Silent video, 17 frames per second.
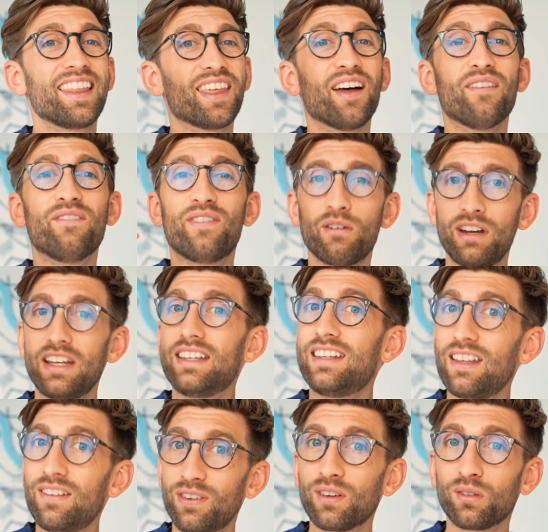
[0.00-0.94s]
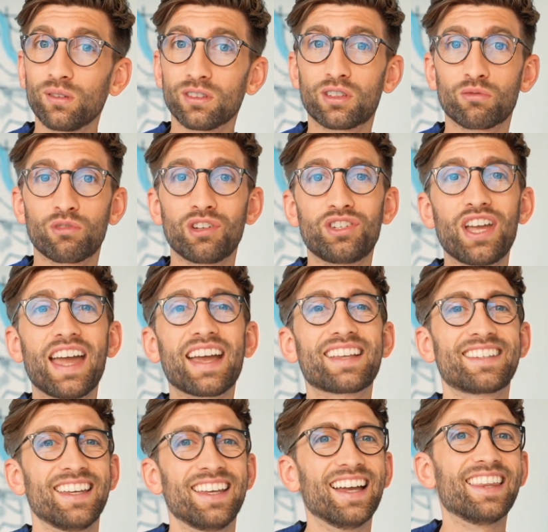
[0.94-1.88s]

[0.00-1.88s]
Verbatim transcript: that are very difficult to reject,